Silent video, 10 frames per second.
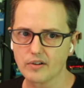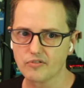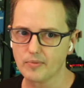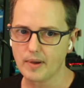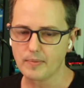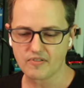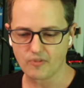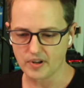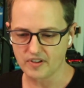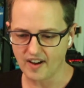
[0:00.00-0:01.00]
for maybe
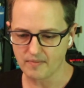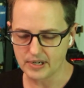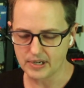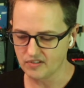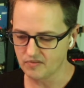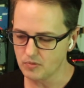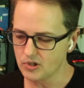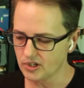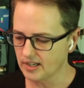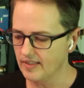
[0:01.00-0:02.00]
45 minutes of
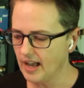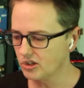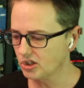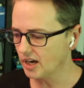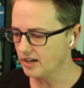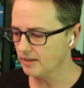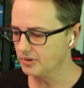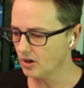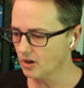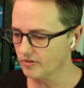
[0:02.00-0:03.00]
music, and that shot up
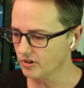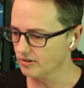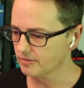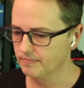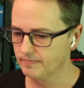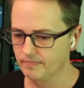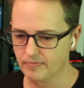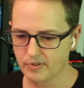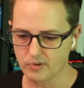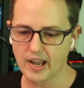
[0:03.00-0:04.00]
to over
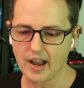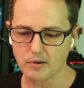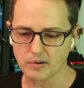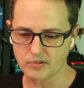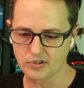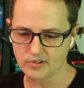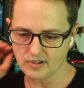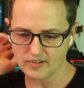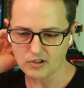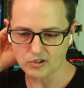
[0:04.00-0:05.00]
3 hours
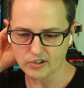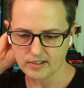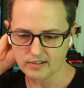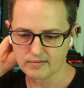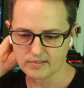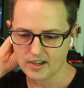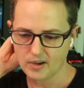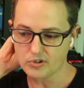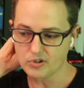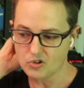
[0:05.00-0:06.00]
eventually.
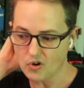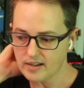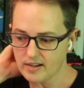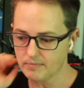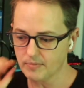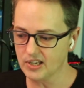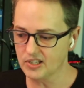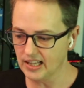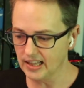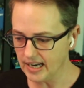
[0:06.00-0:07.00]
Which is great because
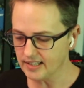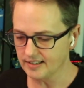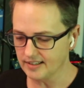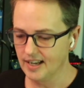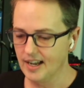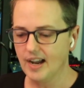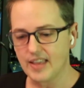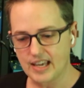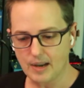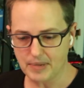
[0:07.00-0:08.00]
they liked it and
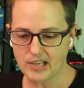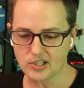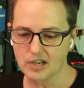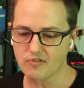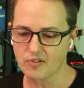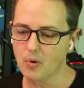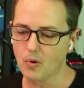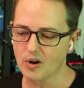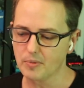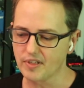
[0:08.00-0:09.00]
they kept asking for
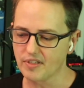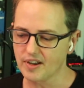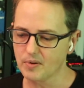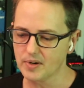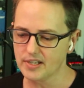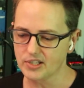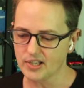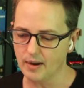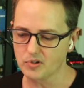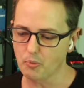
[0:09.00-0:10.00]
more. But the thing was,
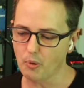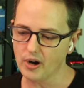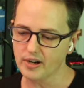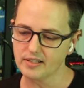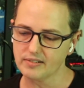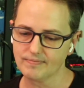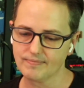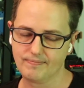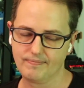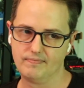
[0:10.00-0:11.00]
I was brought in
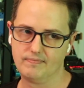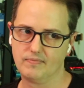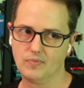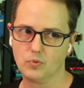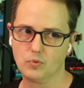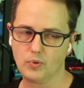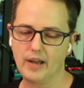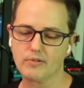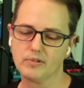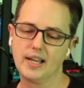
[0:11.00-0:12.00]

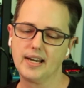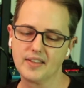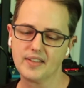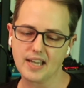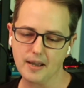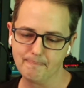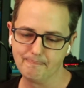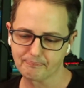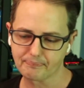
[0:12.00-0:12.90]
rather late in the game,